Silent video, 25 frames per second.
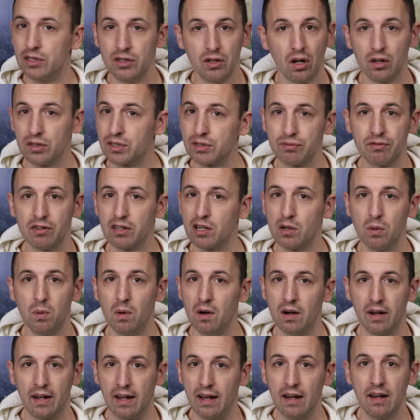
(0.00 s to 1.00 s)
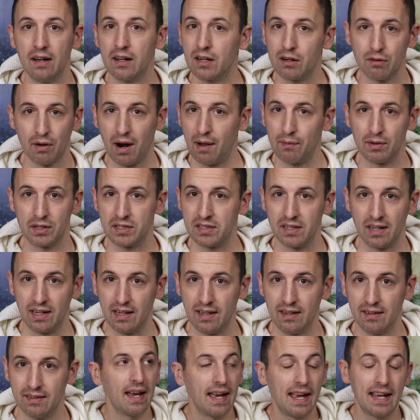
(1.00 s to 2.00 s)
not require
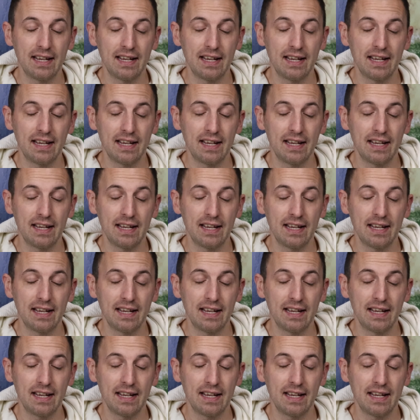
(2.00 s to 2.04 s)
gravity.